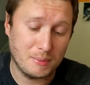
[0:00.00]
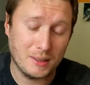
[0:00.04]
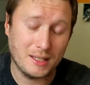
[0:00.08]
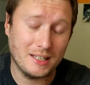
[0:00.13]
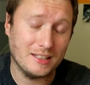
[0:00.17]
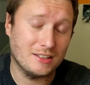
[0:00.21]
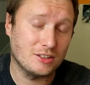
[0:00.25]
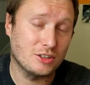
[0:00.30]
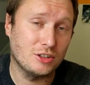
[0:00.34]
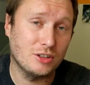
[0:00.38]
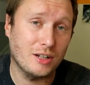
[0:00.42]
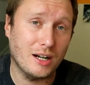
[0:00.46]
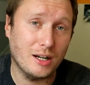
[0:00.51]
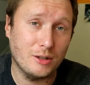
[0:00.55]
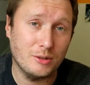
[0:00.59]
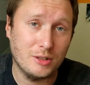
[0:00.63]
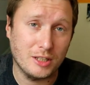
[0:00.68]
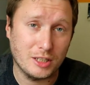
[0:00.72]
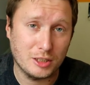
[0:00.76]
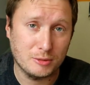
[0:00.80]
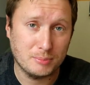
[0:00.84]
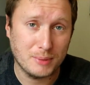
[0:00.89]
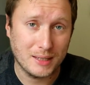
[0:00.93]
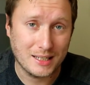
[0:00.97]
It's the biggest
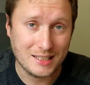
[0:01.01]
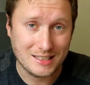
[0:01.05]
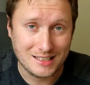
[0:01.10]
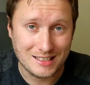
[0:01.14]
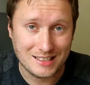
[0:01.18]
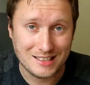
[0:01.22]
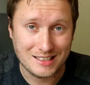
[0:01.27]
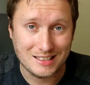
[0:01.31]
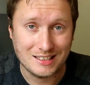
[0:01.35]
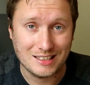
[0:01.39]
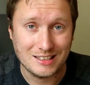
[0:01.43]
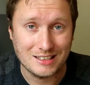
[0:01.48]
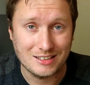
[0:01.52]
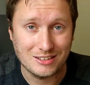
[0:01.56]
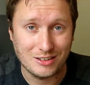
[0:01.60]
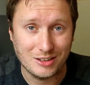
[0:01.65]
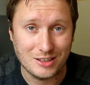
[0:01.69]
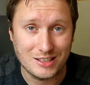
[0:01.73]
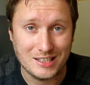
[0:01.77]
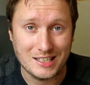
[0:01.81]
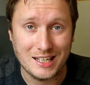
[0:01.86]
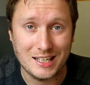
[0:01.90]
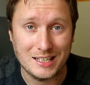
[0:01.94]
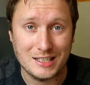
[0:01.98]
crowd expected
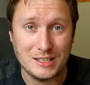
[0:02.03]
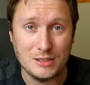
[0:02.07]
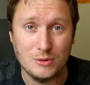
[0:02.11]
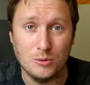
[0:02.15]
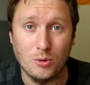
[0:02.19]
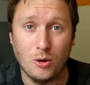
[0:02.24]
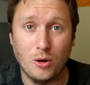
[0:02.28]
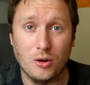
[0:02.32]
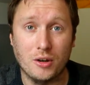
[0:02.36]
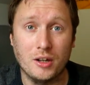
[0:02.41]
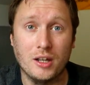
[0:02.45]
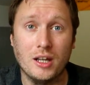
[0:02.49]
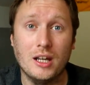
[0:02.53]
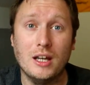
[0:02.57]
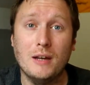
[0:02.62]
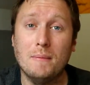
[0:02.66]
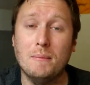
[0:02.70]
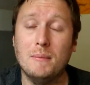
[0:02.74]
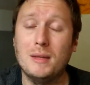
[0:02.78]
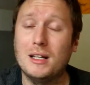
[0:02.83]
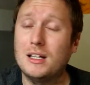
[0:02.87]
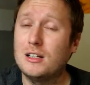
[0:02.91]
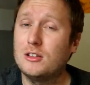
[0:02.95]
since 1981.